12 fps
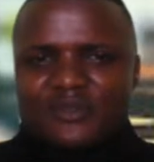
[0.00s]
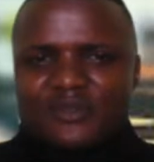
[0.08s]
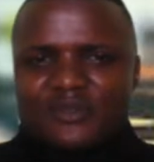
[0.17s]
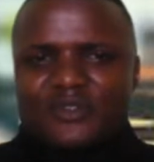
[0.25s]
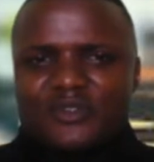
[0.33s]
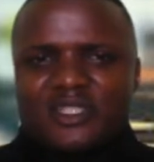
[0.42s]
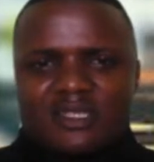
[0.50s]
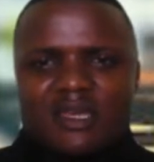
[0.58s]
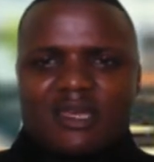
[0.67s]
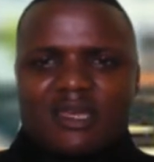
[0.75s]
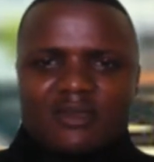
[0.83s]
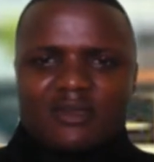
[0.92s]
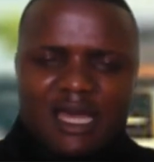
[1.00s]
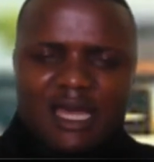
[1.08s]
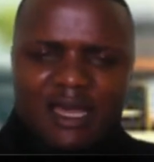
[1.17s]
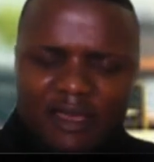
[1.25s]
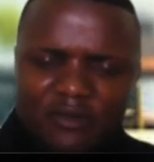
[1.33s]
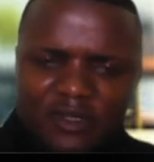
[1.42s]
which is not our
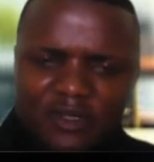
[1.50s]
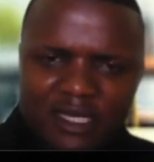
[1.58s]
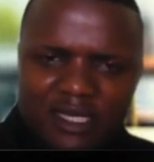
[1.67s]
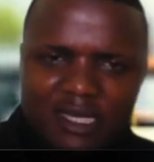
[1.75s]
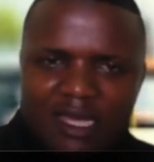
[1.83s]
heritage.